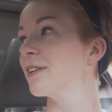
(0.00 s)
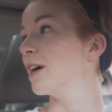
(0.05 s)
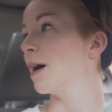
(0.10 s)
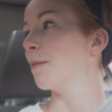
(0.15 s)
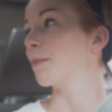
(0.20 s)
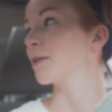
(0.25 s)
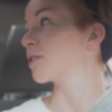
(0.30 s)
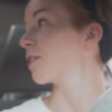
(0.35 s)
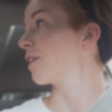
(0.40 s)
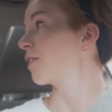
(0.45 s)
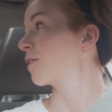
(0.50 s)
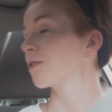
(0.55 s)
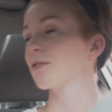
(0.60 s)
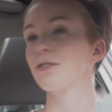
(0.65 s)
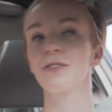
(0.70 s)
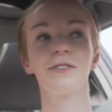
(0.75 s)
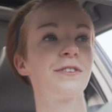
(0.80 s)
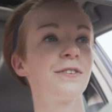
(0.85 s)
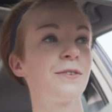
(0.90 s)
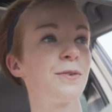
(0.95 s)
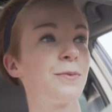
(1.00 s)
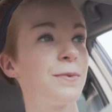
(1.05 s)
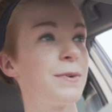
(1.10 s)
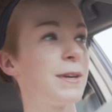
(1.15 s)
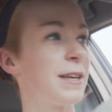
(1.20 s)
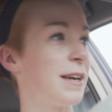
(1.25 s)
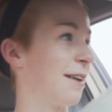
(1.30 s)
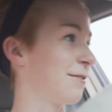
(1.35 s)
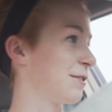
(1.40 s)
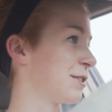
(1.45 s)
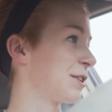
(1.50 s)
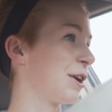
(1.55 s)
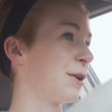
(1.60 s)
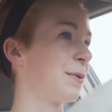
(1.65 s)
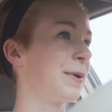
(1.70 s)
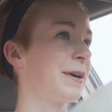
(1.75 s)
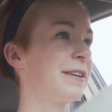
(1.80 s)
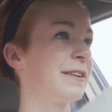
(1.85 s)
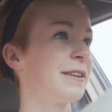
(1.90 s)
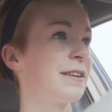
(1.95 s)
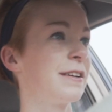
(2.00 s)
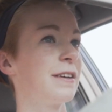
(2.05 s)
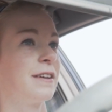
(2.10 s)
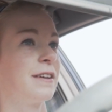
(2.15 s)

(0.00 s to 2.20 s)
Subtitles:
at McDonald's, we have to go in.